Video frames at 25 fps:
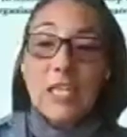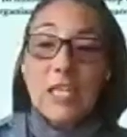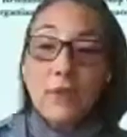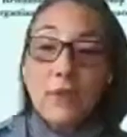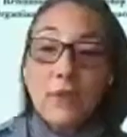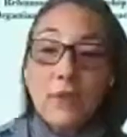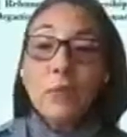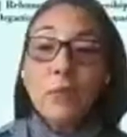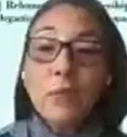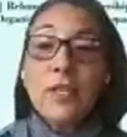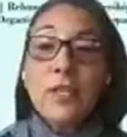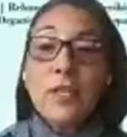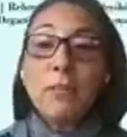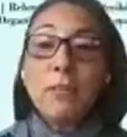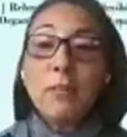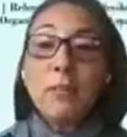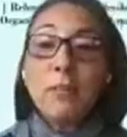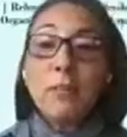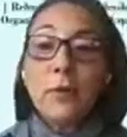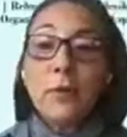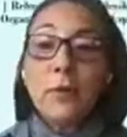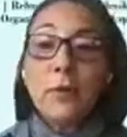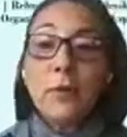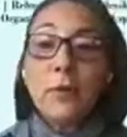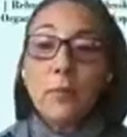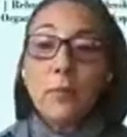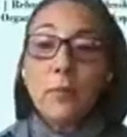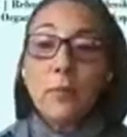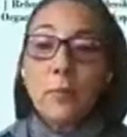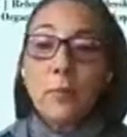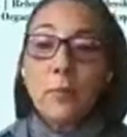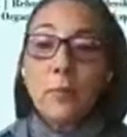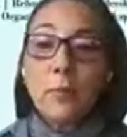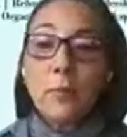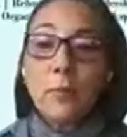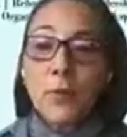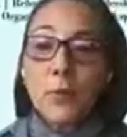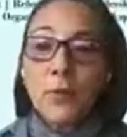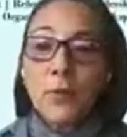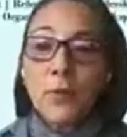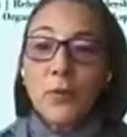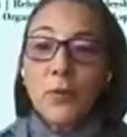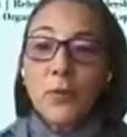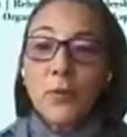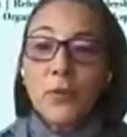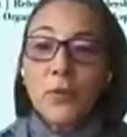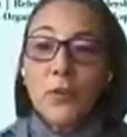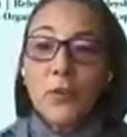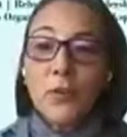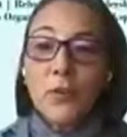If you bring
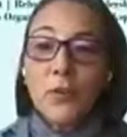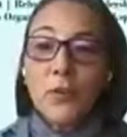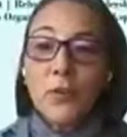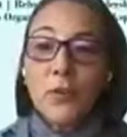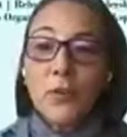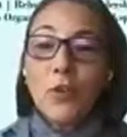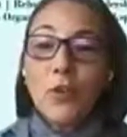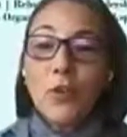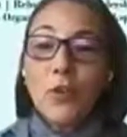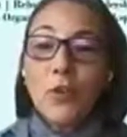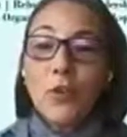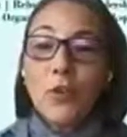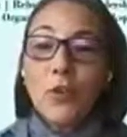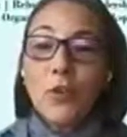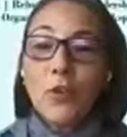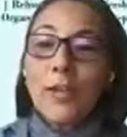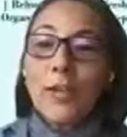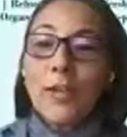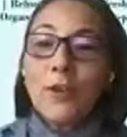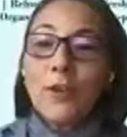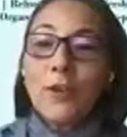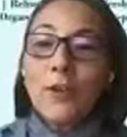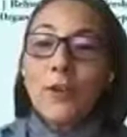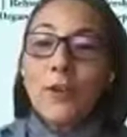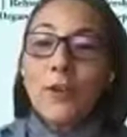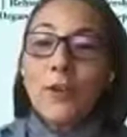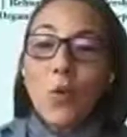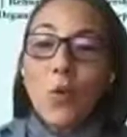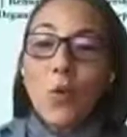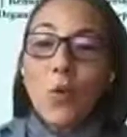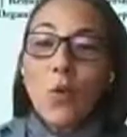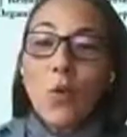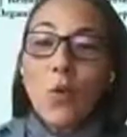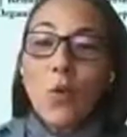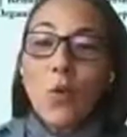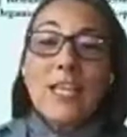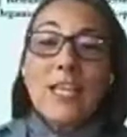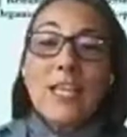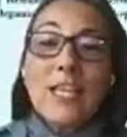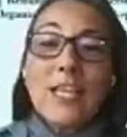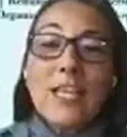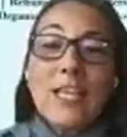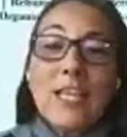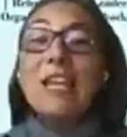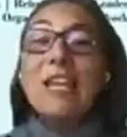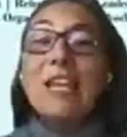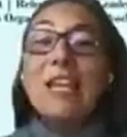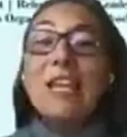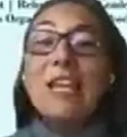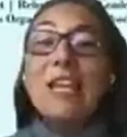purpose, you can go
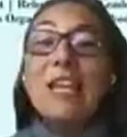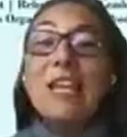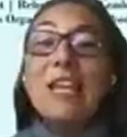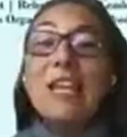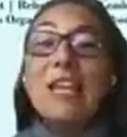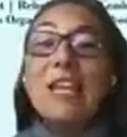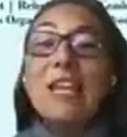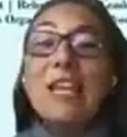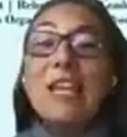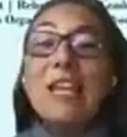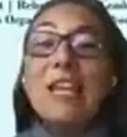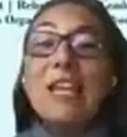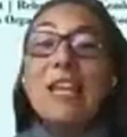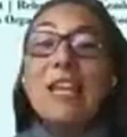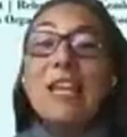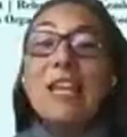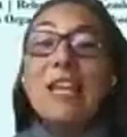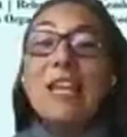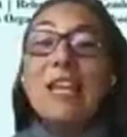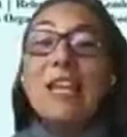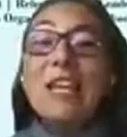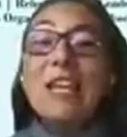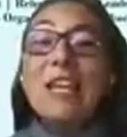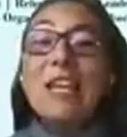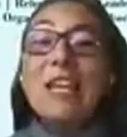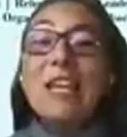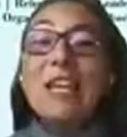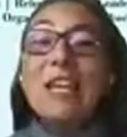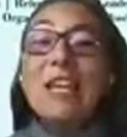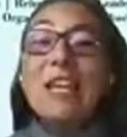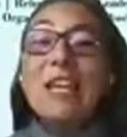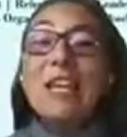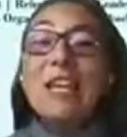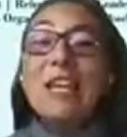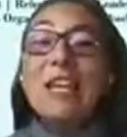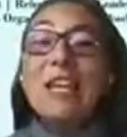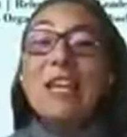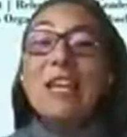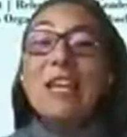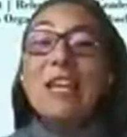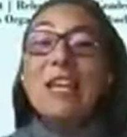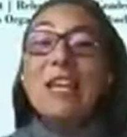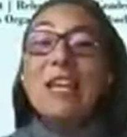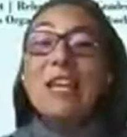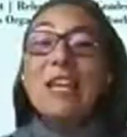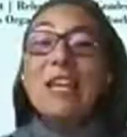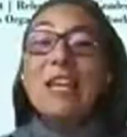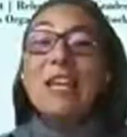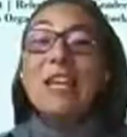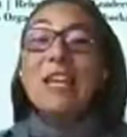even further.
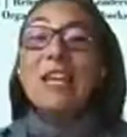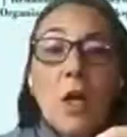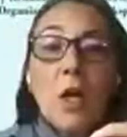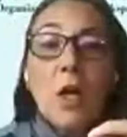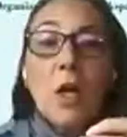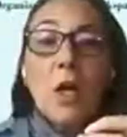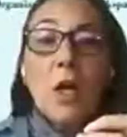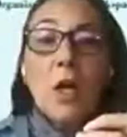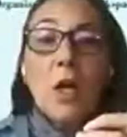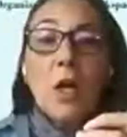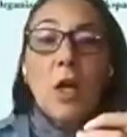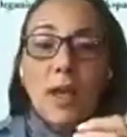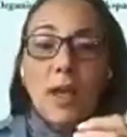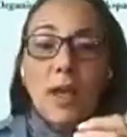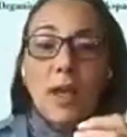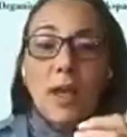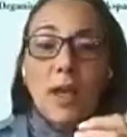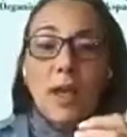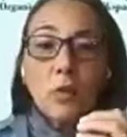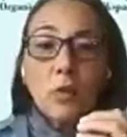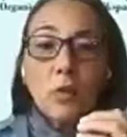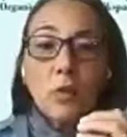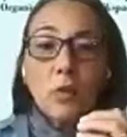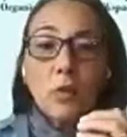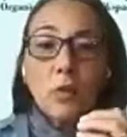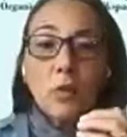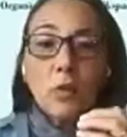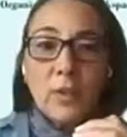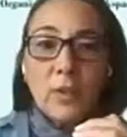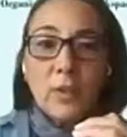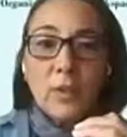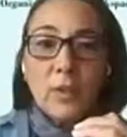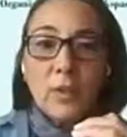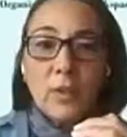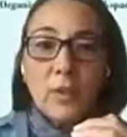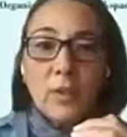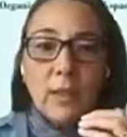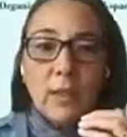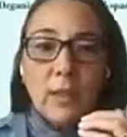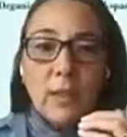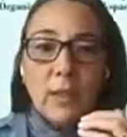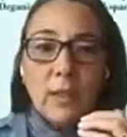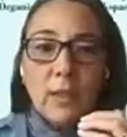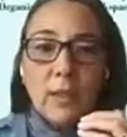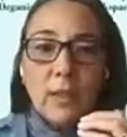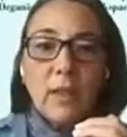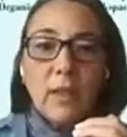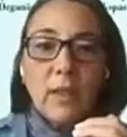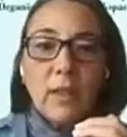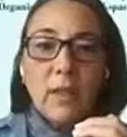So what I truly
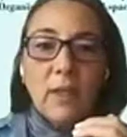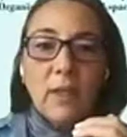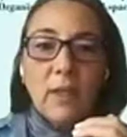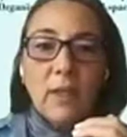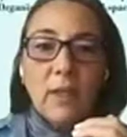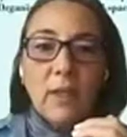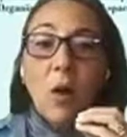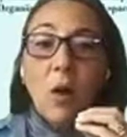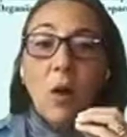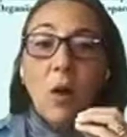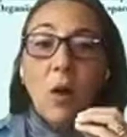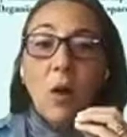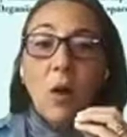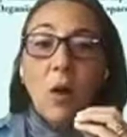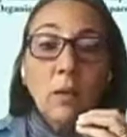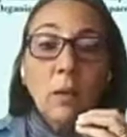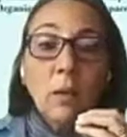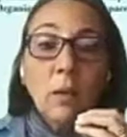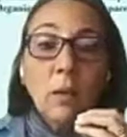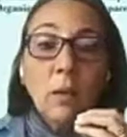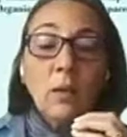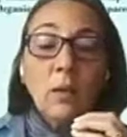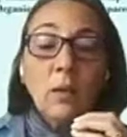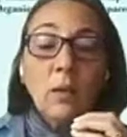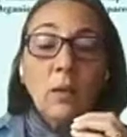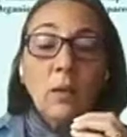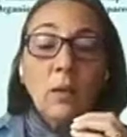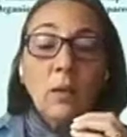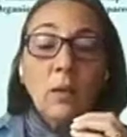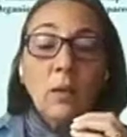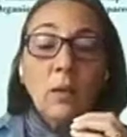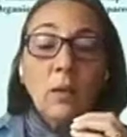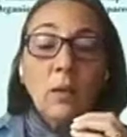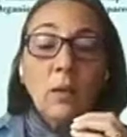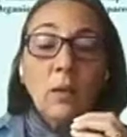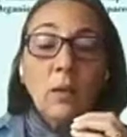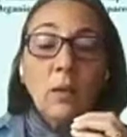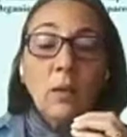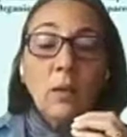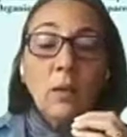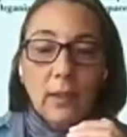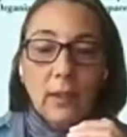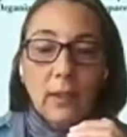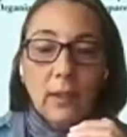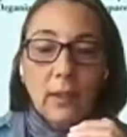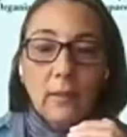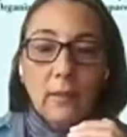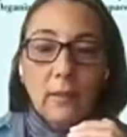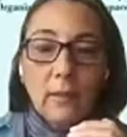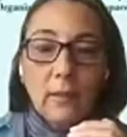believe is that all
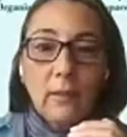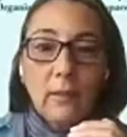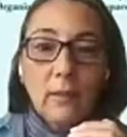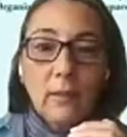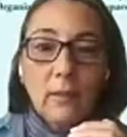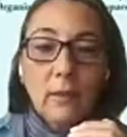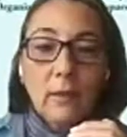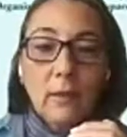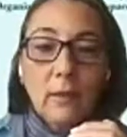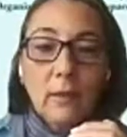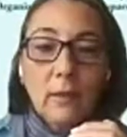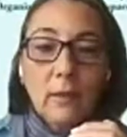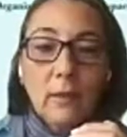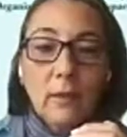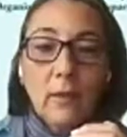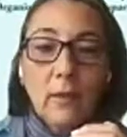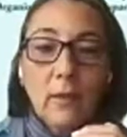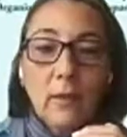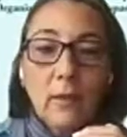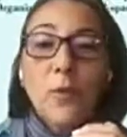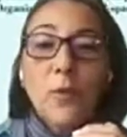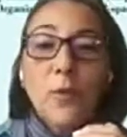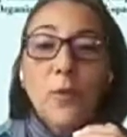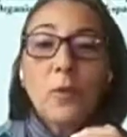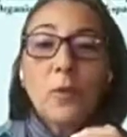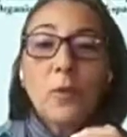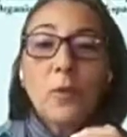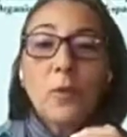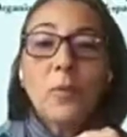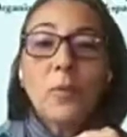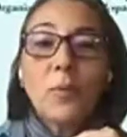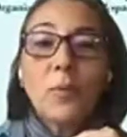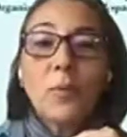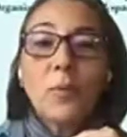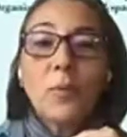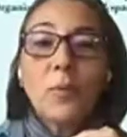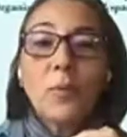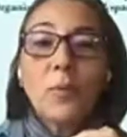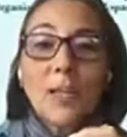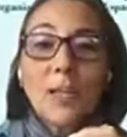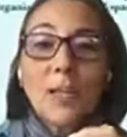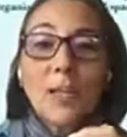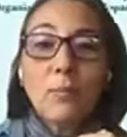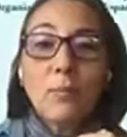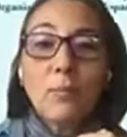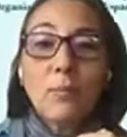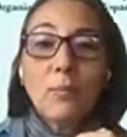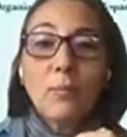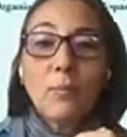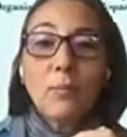human beings, we will
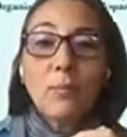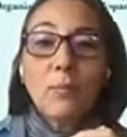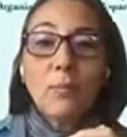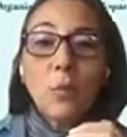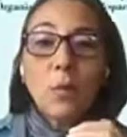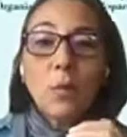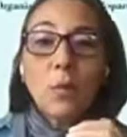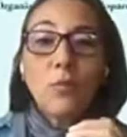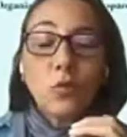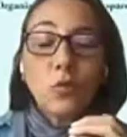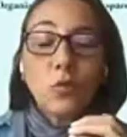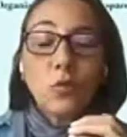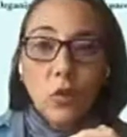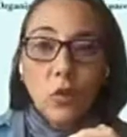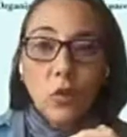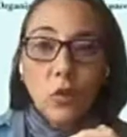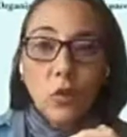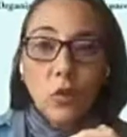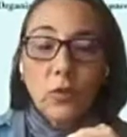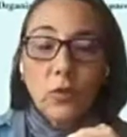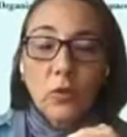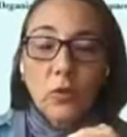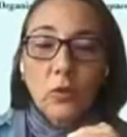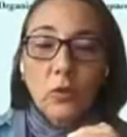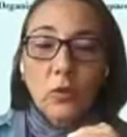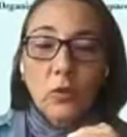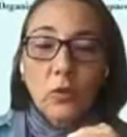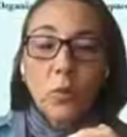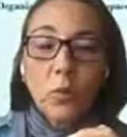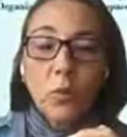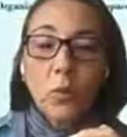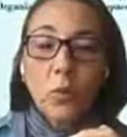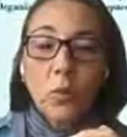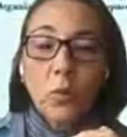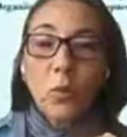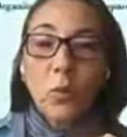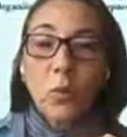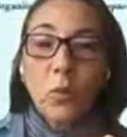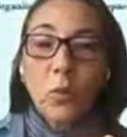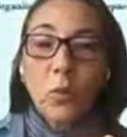be able only to work